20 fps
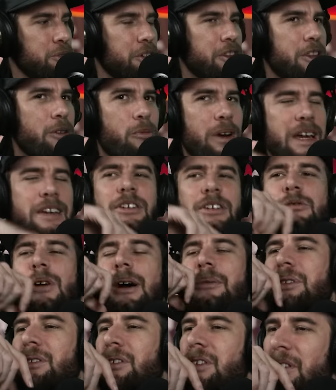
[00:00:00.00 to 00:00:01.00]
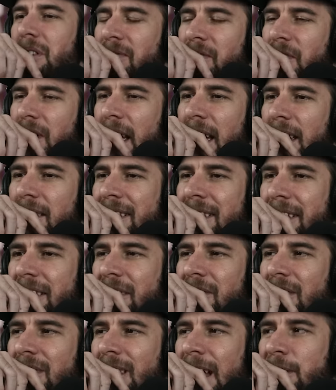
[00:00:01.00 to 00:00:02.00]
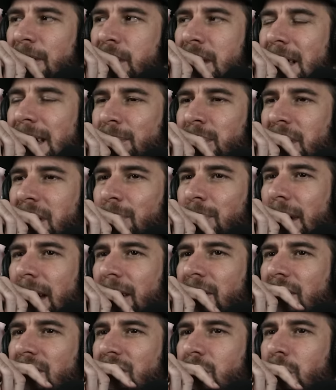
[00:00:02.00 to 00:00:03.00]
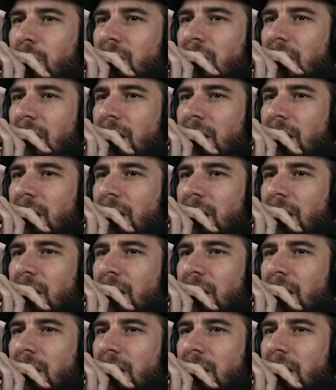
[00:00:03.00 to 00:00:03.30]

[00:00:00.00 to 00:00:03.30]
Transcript: dude. And then Wavy Webster has lava lamps in the backgrounds of his